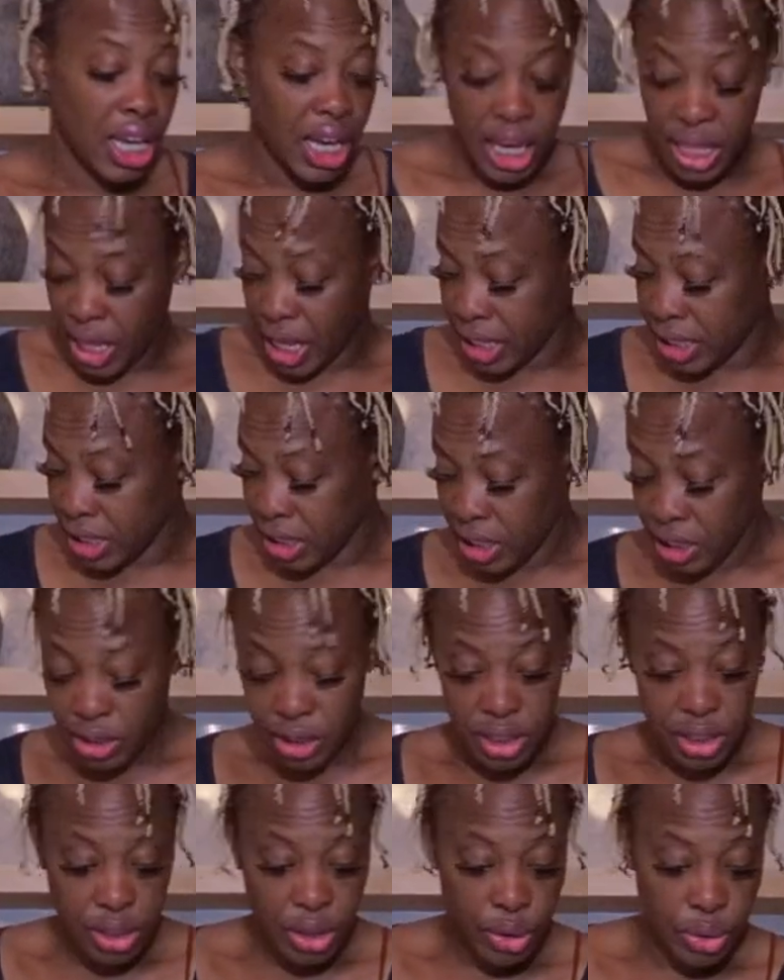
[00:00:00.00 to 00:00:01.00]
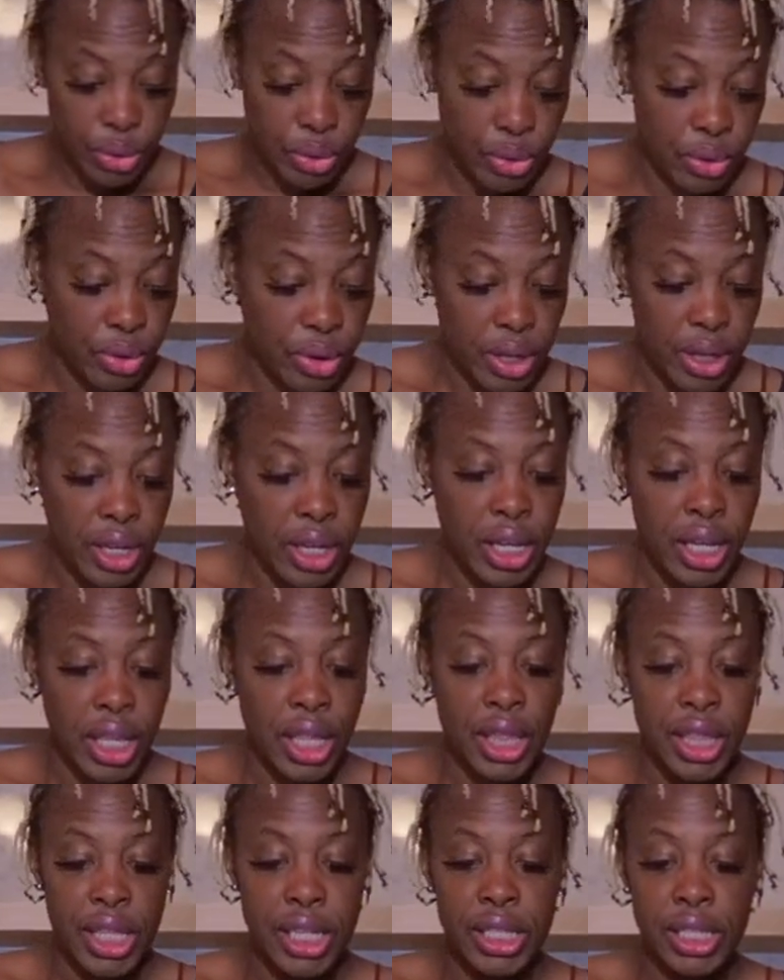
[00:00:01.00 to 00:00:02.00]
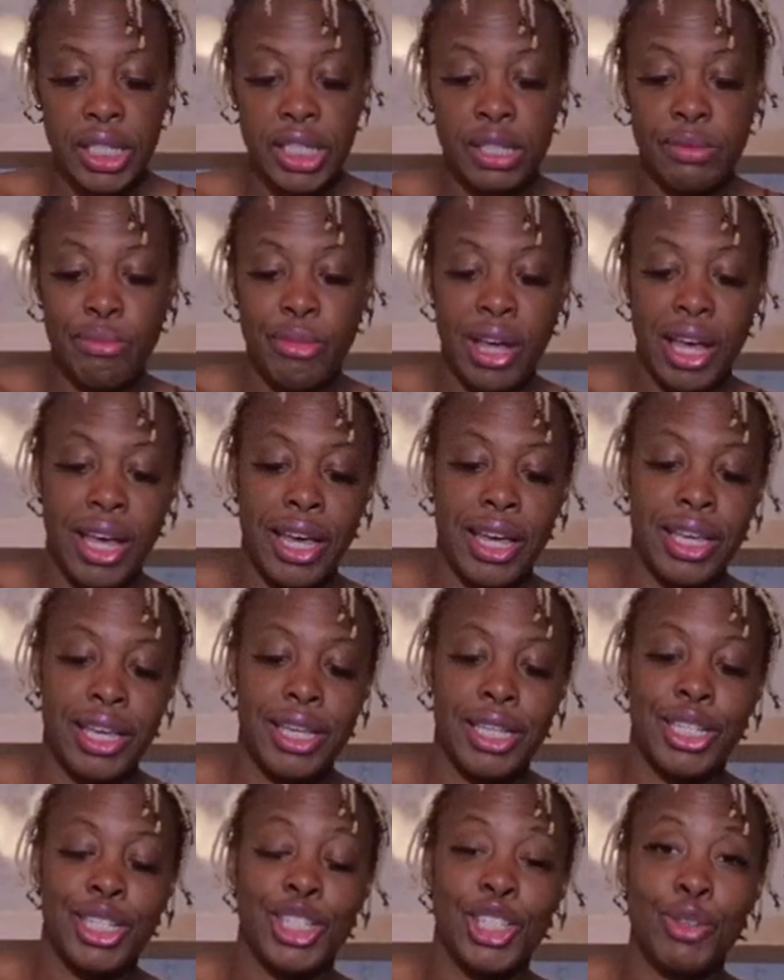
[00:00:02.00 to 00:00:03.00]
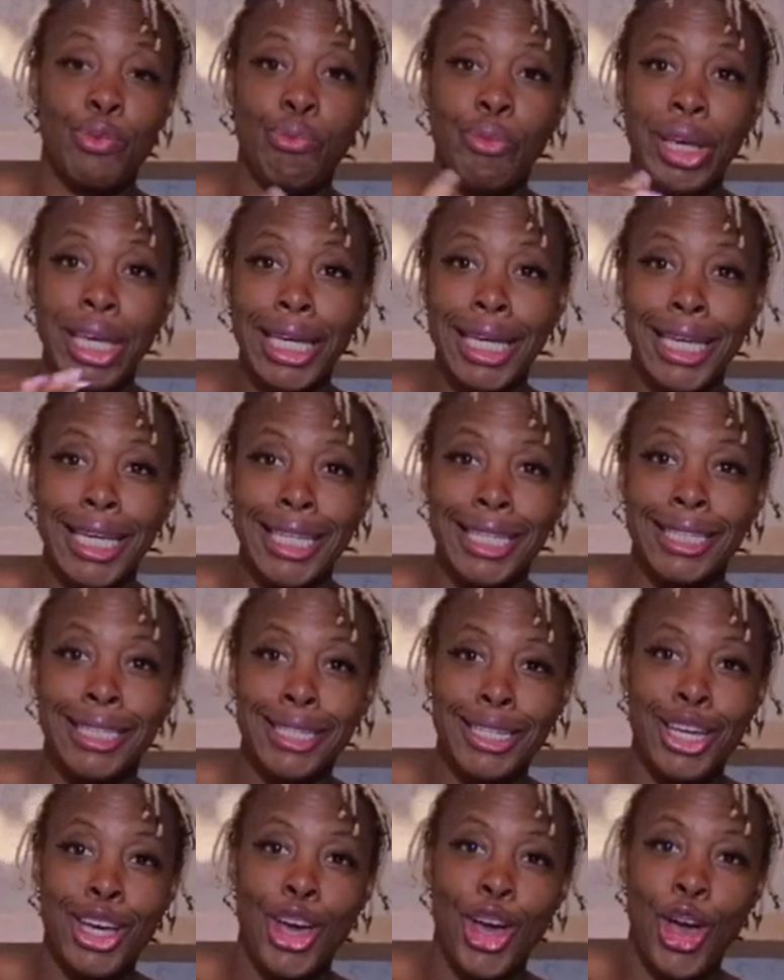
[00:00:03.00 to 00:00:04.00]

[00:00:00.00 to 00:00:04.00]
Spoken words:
And that's it. So this is my Jamaican